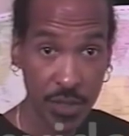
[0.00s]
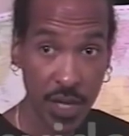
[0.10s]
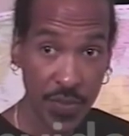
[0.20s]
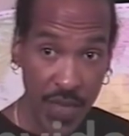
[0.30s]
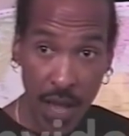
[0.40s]

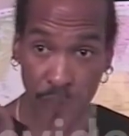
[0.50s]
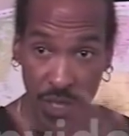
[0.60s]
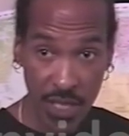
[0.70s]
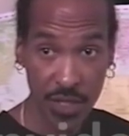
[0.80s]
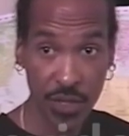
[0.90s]
a
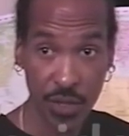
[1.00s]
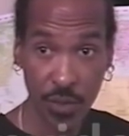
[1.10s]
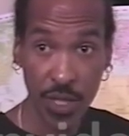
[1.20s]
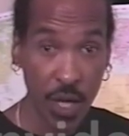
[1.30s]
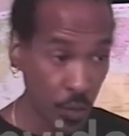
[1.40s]
thousand years ago.
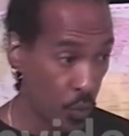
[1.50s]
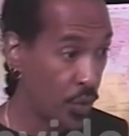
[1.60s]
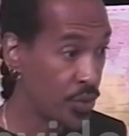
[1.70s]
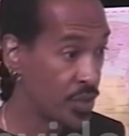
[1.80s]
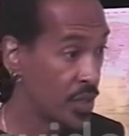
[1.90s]
In other
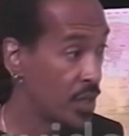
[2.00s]
words,